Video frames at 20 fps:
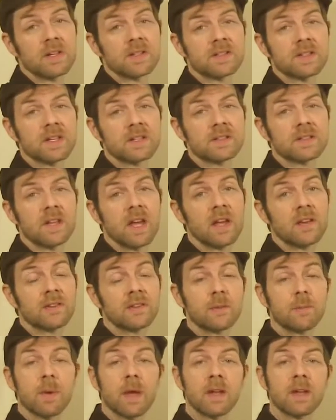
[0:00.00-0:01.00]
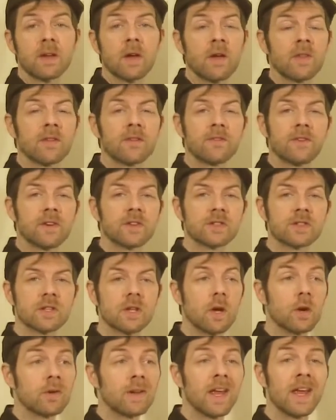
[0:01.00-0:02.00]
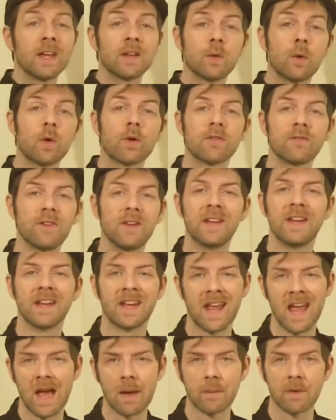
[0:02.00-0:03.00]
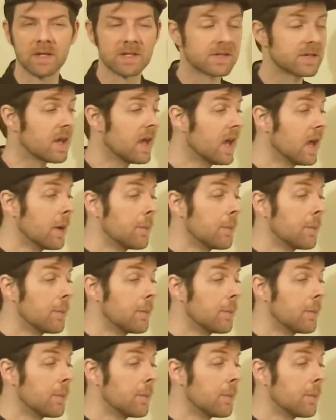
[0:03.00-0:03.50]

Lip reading: to 6 days depending on the fish load and or feeding habits.